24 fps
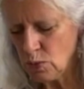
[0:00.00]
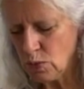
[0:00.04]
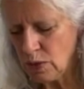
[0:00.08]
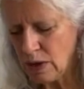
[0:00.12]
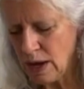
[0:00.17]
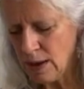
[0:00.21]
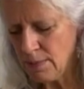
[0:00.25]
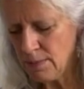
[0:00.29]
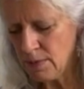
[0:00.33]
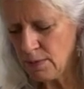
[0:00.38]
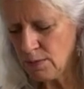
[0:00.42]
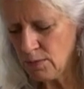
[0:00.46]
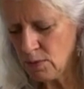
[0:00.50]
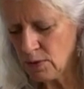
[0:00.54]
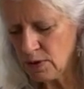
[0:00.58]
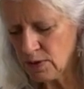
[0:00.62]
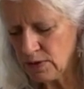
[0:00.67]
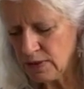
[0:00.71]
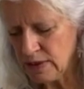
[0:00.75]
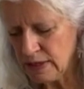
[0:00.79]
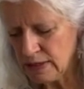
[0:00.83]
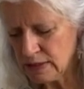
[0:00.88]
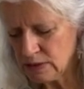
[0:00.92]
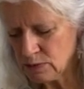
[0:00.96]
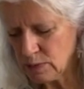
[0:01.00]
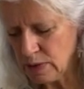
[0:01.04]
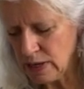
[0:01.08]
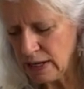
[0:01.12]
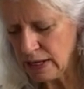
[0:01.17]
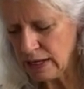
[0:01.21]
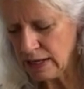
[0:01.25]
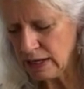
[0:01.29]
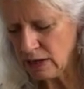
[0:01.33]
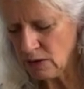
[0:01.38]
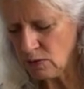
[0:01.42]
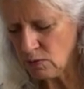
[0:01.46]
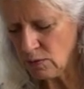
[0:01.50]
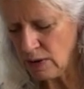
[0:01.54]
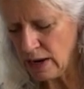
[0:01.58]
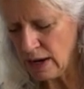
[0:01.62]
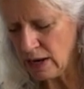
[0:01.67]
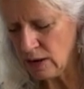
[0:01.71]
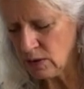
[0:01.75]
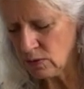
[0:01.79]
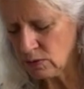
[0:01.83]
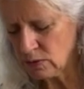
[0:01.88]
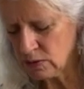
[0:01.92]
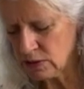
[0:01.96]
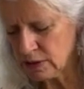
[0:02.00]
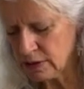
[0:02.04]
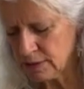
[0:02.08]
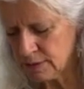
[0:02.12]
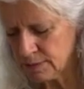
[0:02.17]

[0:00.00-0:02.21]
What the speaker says: a couple more things when I get around.